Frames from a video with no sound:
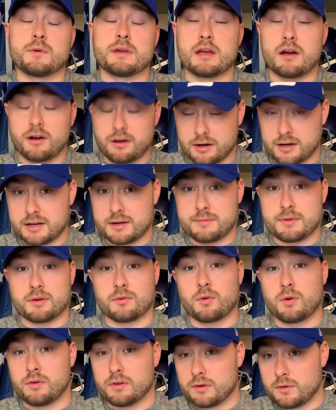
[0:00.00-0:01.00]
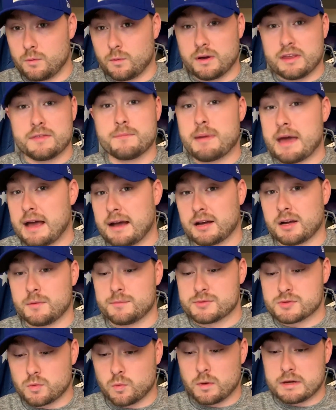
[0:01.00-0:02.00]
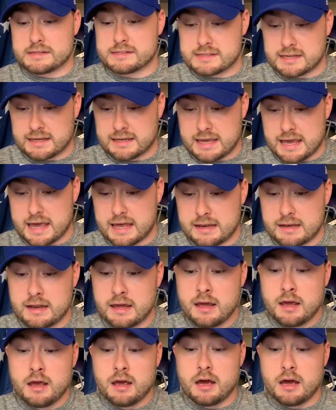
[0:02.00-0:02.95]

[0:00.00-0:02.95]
we are going to be rolling with backups once again.